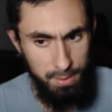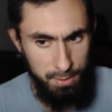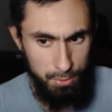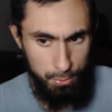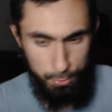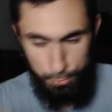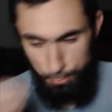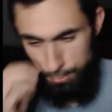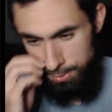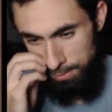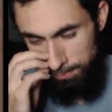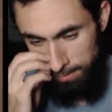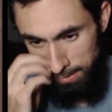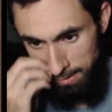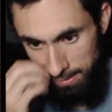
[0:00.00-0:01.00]
You could do
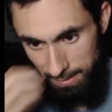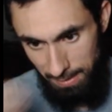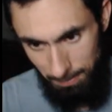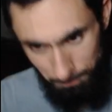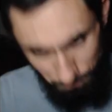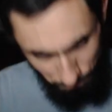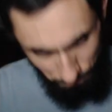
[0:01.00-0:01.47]
something like that.